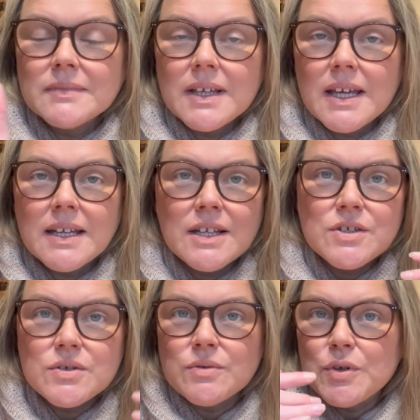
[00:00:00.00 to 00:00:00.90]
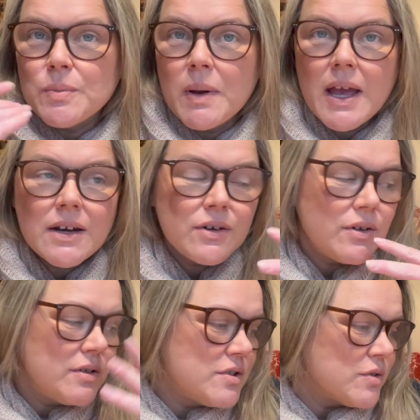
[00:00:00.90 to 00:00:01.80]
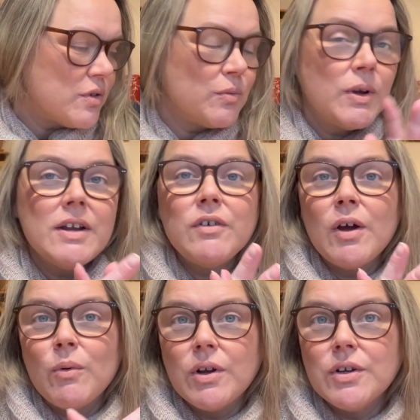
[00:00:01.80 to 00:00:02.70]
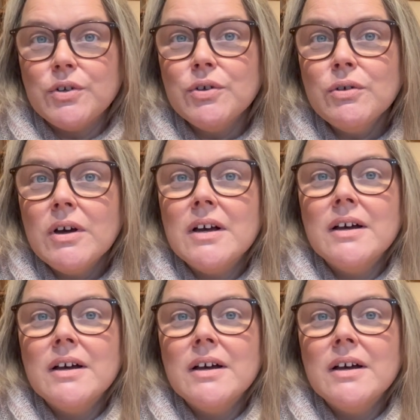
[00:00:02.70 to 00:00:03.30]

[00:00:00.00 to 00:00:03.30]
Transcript: get into new patterns or whatever I want to do.